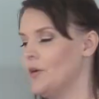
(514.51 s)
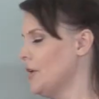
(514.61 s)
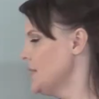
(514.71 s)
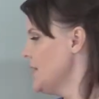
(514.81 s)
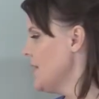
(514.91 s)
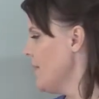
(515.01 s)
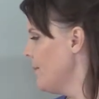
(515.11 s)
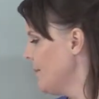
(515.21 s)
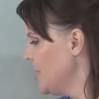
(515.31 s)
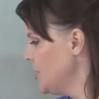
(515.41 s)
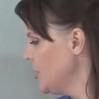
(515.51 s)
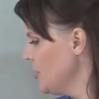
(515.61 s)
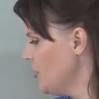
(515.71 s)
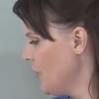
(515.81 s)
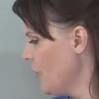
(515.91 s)
you can see them. But just so
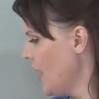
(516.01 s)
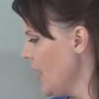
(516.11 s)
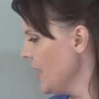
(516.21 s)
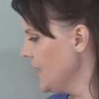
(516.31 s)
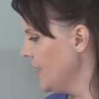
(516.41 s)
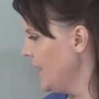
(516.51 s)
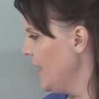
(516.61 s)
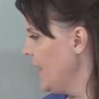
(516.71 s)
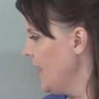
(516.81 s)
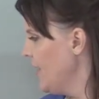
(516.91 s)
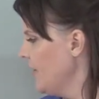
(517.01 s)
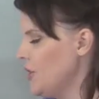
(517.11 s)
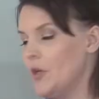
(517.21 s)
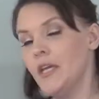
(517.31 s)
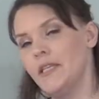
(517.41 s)
you know, they're like,
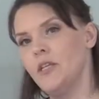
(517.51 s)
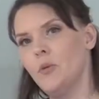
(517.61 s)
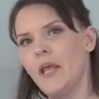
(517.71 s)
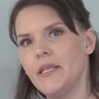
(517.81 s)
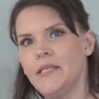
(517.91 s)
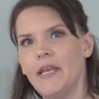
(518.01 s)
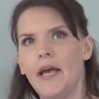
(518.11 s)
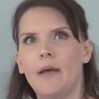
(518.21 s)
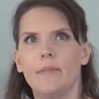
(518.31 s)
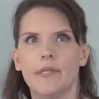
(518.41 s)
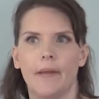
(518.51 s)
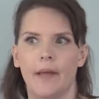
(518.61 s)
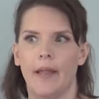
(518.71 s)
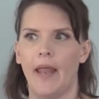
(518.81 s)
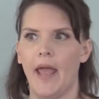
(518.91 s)
you can consider them like city hubs.
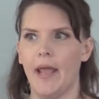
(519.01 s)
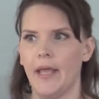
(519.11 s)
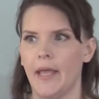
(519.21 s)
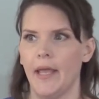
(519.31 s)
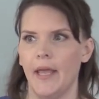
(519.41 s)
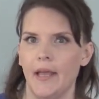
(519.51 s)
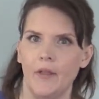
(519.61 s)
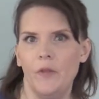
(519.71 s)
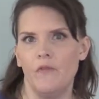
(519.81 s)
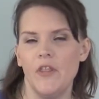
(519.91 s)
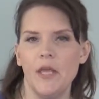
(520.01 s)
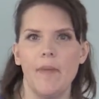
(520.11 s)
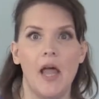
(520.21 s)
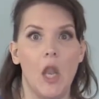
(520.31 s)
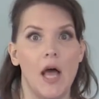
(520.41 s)
Like, if you think
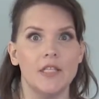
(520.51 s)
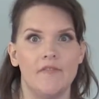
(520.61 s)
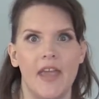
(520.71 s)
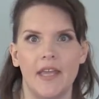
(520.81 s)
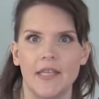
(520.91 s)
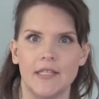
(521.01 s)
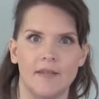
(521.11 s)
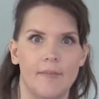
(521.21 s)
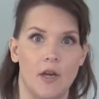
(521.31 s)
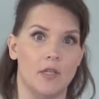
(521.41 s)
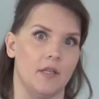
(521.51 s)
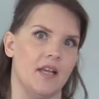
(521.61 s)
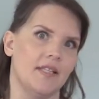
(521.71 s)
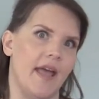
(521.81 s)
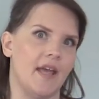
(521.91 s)
about Las Vegas compared to
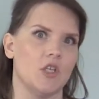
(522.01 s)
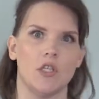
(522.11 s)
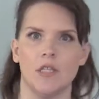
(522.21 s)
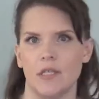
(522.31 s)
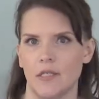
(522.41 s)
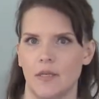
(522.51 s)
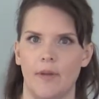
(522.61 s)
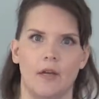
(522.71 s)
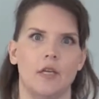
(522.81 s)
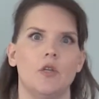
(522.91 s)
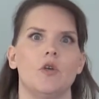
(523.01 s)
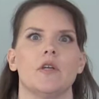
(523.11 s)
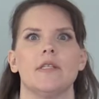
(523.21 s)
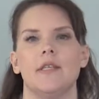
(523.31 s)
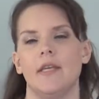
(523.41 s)
Los Angeles, compared to New
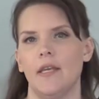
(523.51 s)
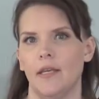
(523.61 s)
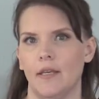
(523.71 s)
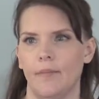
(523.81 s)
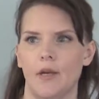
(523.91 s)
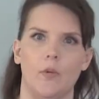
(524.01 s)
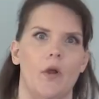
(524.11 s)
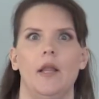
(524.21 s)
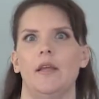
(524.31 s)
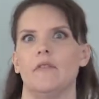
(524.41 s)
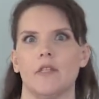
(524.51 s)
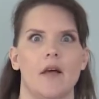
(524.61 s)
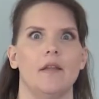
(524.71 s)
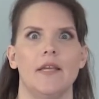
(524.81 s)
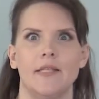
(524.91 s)
York City, compared to where I live in
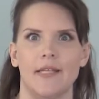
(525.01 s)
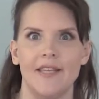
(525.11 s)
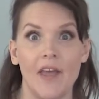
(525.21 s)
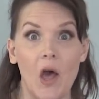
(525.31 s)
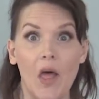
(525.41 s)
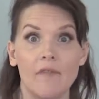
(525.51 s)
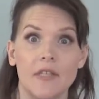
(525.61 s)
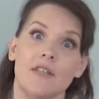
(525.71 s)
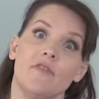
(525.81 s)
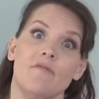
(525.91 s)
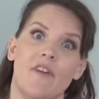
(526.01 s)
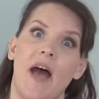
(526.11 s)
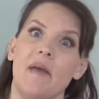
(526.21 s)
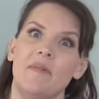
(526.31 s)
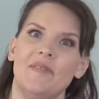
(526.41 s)
Salt Lake City, they all have a different
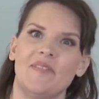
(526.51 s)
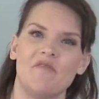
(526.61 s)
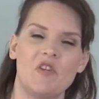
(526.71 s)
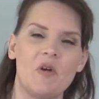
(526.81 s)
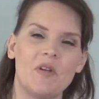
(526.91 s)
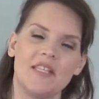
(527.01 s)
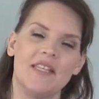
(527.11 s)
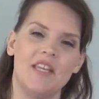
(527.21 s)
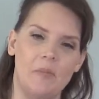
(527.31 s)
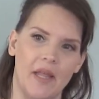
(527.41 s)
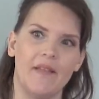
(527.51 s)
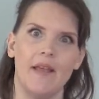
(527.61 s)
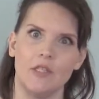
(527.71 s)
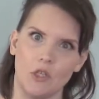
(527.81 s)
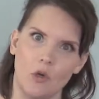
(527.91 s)
vibe. If you go into a city, you'd be like,
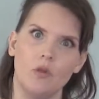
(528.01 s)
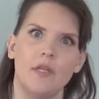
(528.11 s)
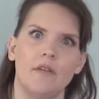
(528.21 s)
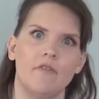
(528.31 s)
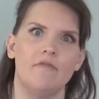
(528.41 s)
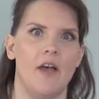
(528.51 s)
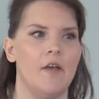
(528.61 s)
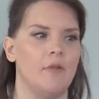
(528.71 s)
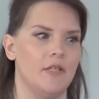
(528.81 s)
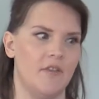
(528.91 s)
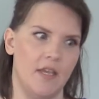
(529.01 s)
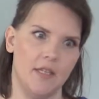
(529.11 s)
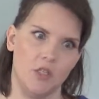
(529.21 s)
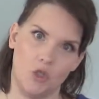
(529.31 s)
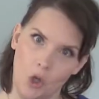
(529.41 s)
that was a totally different vibe. Las
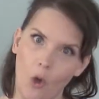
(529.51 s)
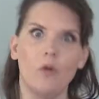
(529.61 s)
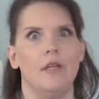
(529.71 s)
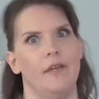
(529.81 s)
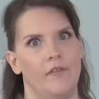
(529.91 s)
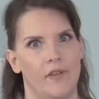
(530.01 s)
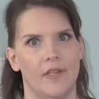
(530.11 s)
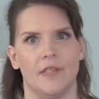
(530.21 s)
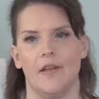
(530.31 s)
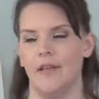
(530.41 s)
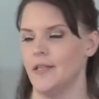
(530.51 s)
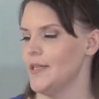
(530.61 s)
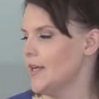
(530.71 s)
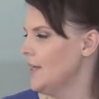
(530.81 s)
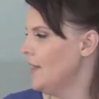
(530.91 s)
Vegas is totally different than Salt Lake
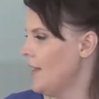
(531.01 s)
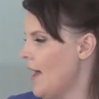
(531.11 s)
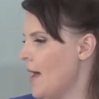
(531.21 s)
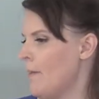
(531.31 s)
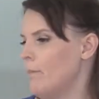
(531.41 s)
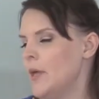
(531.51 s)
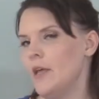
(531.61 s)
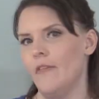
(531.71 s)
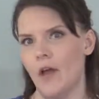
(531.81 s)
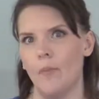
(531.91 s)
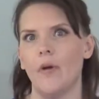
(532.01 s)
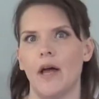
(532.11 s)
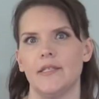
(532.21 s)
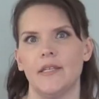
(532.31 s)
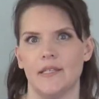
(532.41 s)
City. They all
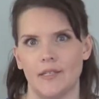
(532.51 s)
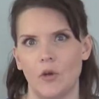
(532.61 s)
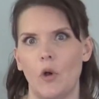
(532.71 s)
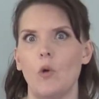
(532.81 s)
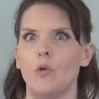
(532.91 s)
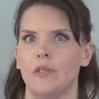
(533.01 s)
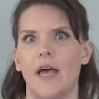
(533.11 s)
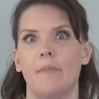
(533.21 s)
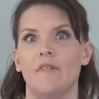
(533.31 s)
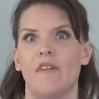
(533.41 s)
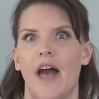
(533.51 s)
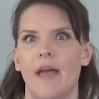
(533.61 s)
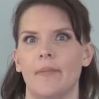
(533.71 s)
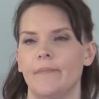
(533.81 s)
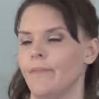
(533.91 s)
process their own type of
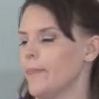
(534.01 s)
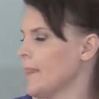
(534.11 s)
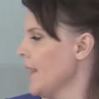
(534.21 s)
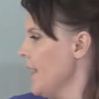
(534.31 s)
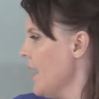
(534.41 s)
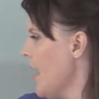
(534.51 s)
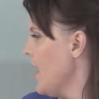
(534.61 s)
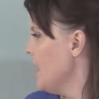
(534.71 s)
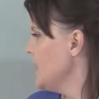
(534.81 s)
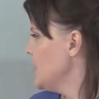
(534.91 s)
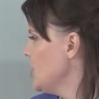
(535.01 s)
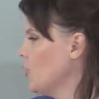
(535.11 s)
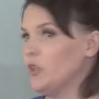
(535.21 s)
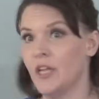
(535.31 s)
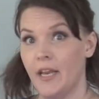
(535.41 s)
vibe.
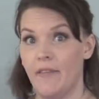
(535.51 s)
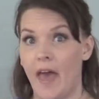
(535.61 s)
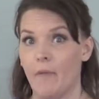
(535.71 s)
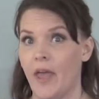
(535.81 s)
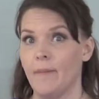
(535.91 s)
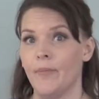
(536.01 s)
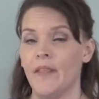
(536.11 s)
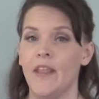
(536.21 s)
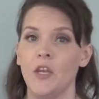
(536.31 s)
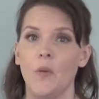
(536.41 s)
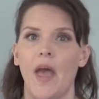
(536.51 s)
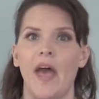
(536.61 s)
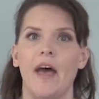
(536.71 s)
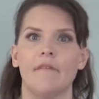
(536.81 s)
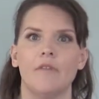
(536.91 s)
So look at it that way. And then you
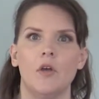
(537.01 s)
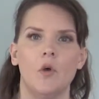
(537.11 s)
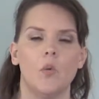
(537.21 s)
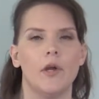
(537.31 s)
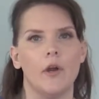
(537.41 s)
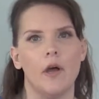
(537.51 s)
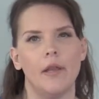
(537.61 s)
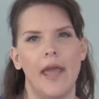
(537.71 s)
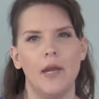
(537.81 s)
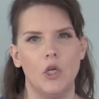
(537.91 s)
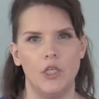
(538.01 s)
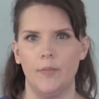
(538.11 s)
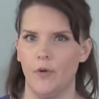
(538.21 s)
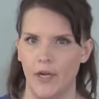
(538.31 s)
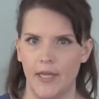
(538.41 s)
have what are called
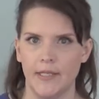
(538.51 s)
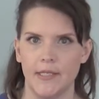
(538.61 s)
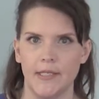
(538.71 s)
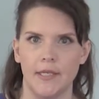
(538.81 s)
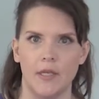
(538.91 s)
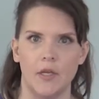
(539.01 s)
energy meridians.